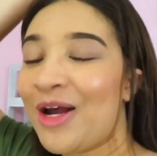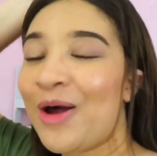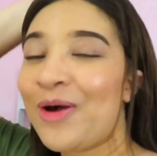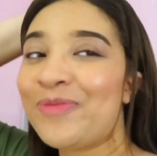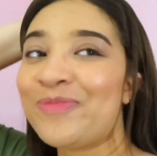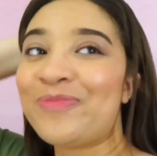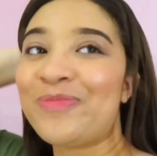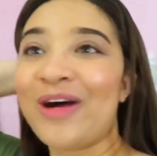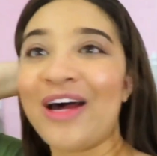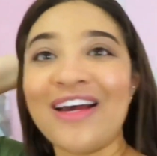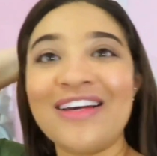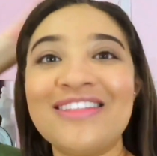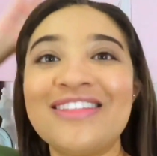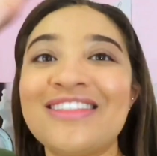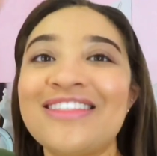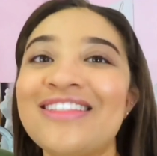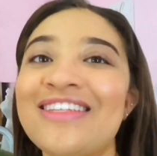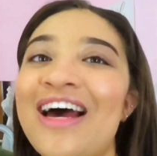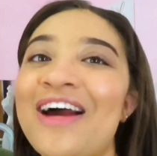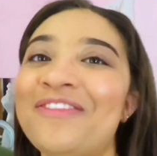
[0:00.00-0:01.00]
but
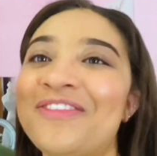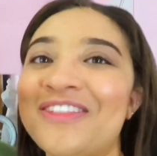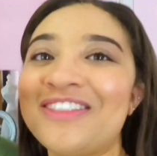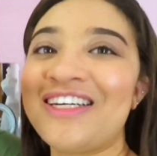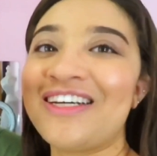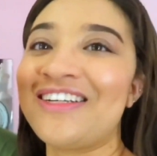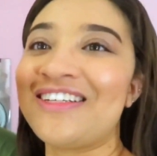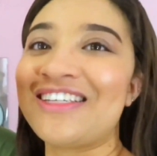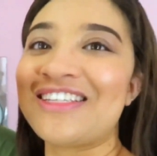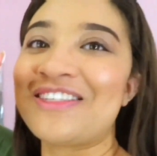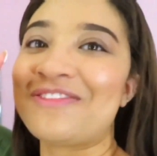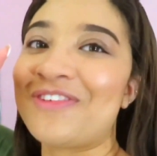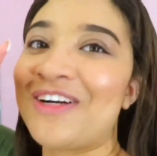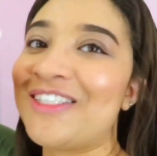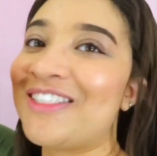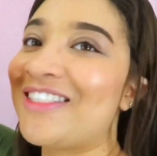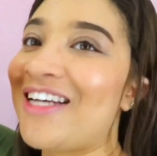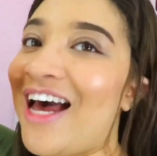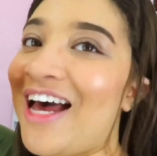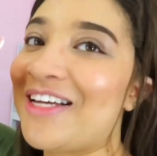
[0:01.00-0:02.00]
I will tell you this much.
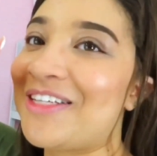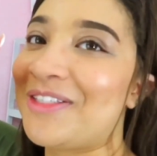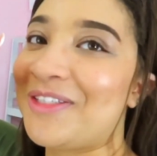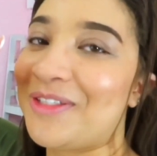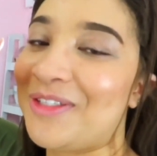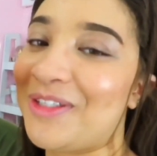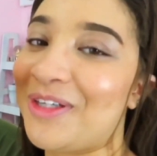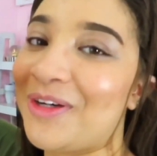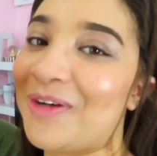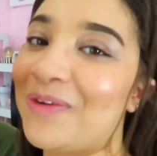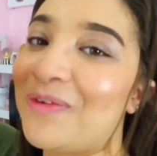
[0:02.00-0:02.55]
It has to do